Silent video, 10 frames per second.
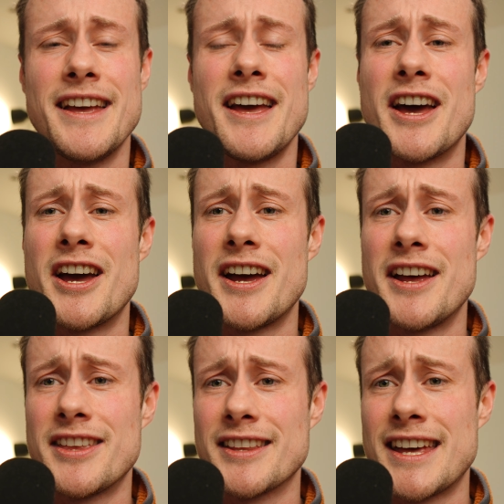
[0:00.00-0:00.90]
I
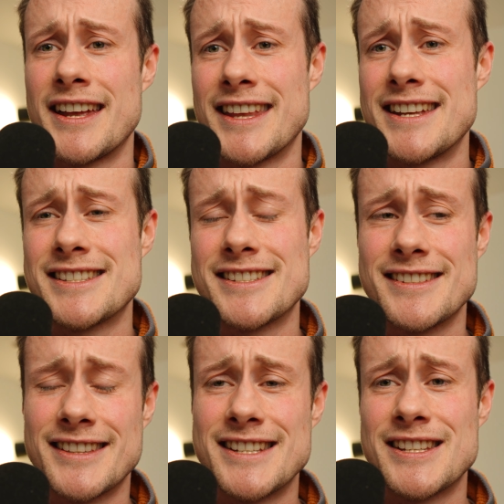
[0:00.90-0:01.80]
think that's
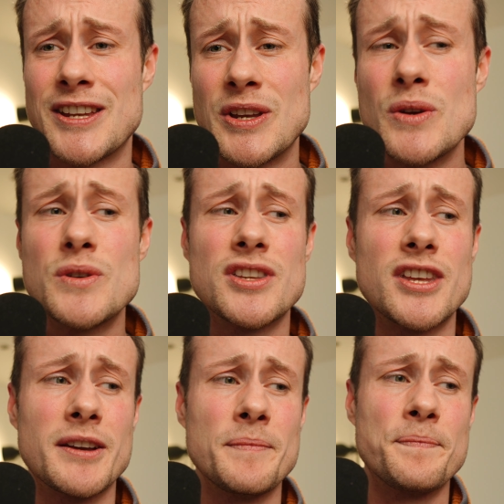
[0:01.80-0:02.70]
a huge
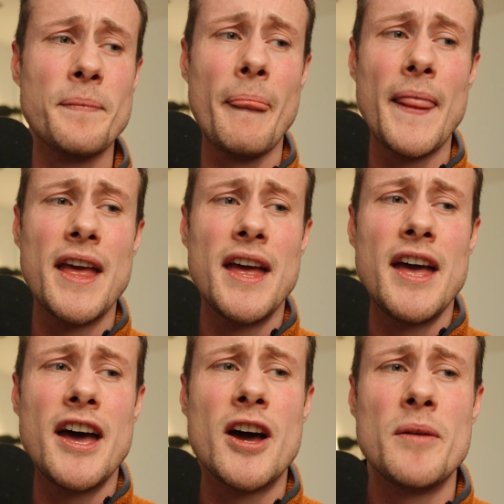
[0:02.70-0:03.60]

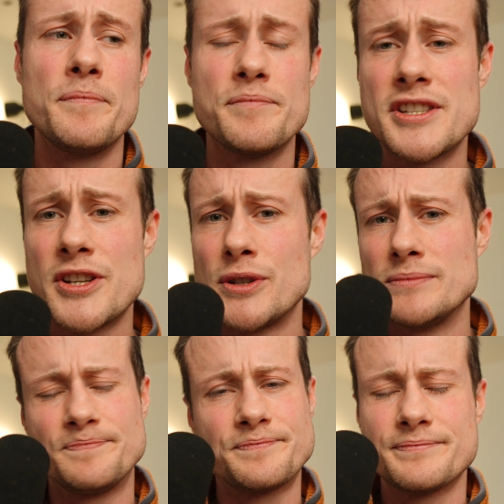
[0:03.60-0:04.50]
thing. So
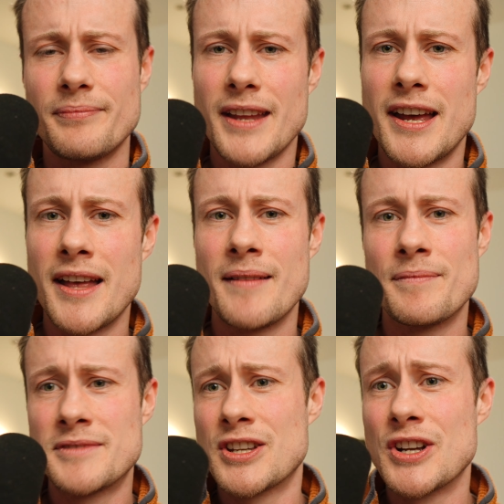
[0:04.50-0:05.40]

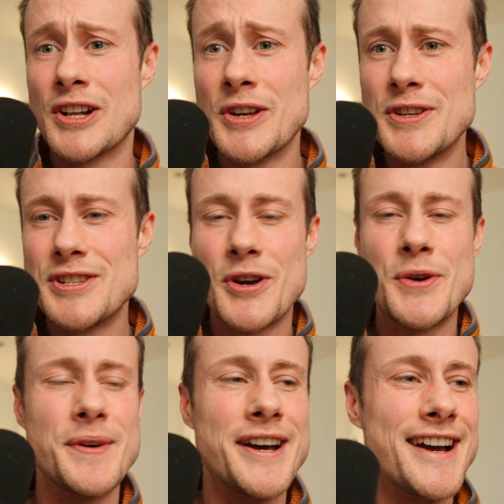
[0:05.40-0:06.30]
to conclude,
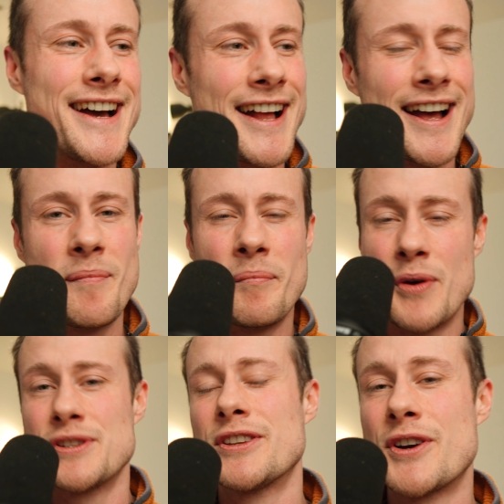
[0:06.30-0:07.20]

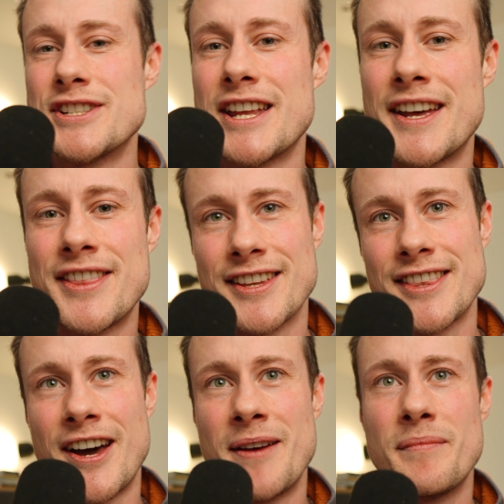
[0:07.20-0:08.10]
most of the content I think
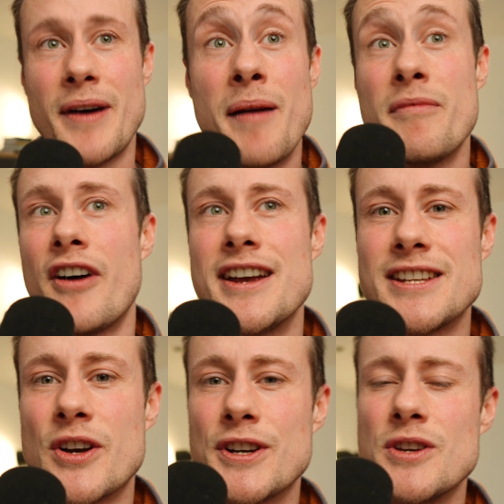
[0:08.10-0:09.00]
that I'm
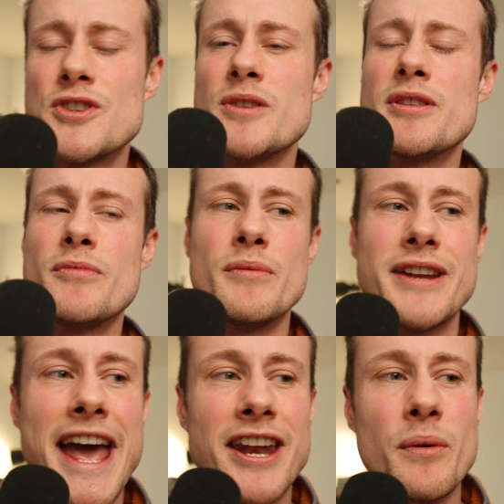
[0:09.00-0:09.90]
finding on YouTube at the moment
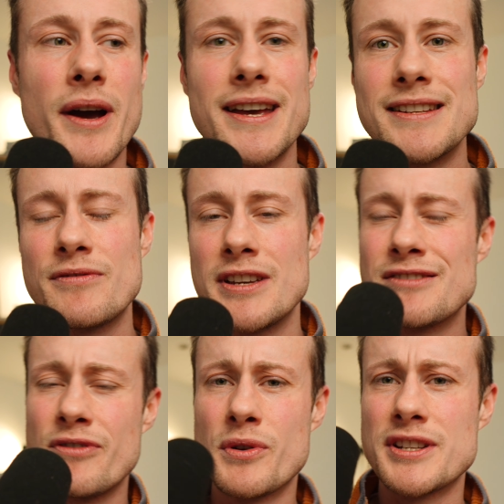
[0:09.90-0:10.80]
anyway is
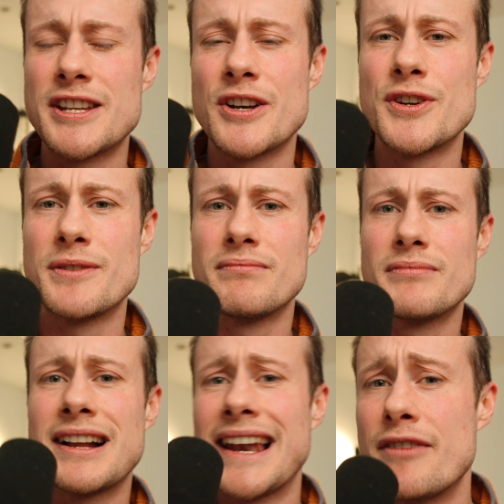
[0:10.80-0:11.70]
focusing on
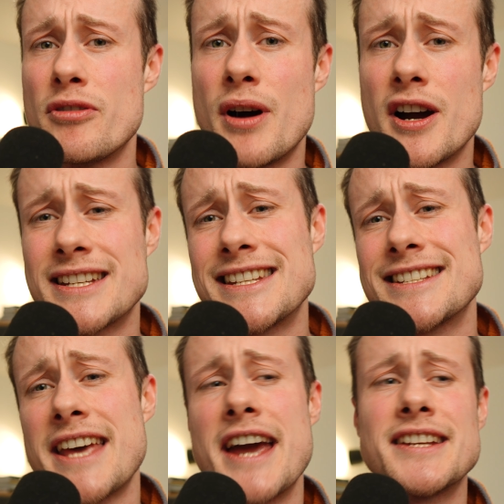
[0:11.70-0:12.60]
clever marketing
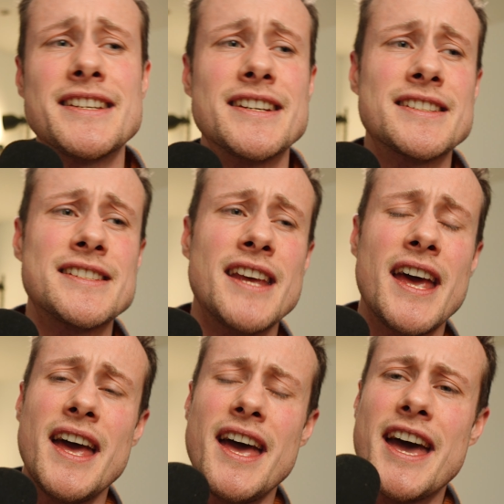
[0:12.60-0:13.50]
tactics
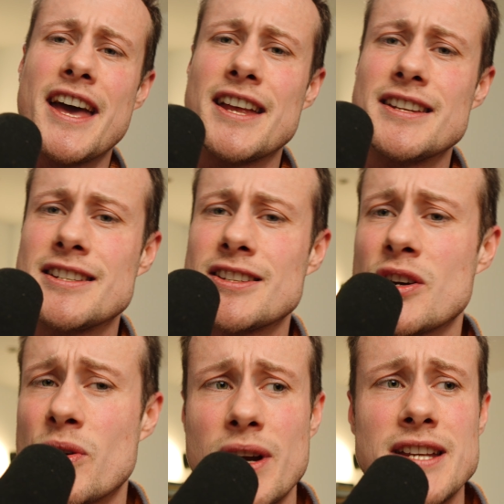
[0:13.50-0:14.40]
and
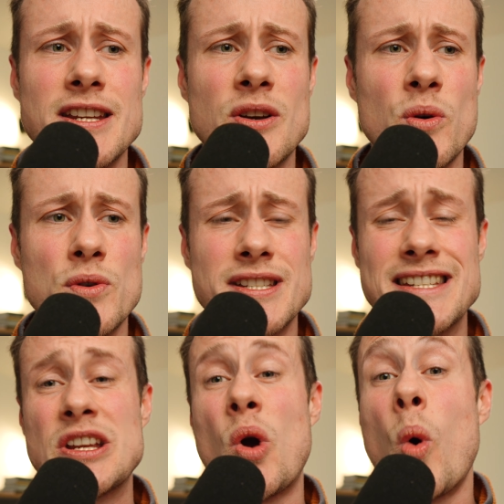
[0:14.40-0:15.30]
creating
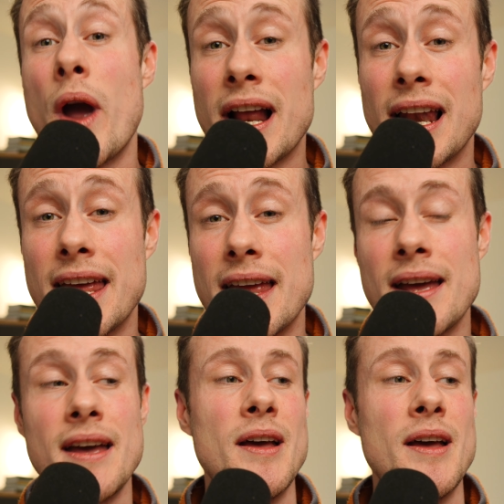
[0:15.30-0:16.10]
courses quickly.